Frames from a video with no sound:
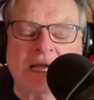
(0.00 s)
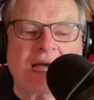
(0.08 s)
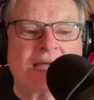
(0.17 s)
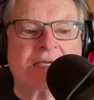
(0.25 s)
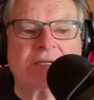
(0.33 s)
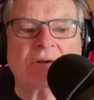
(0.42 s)

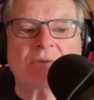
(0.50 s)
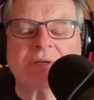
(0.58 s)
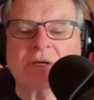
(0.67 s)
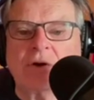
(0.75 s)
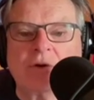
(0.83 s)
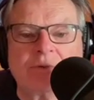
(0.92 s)
I can
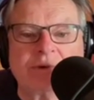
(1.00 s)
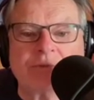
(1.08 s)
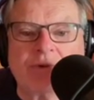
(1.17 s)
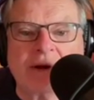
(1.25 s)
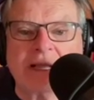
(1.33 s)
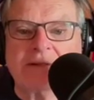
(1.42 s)
only hope and
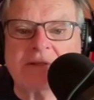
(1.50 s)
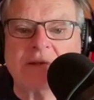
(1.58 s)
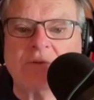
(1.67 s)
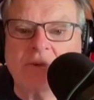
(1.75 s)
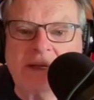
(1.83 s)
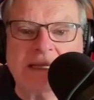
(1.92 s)
pray
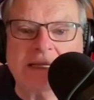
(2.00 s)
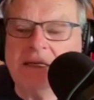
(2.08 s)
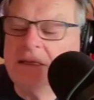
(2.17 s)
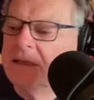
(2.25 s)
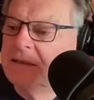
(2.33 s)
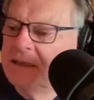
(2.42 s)
that
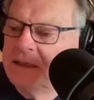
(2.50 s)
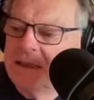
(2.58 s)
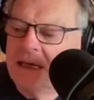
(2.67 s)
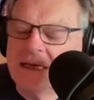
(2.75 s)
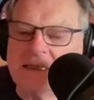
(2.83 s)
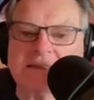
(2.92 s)
we in the United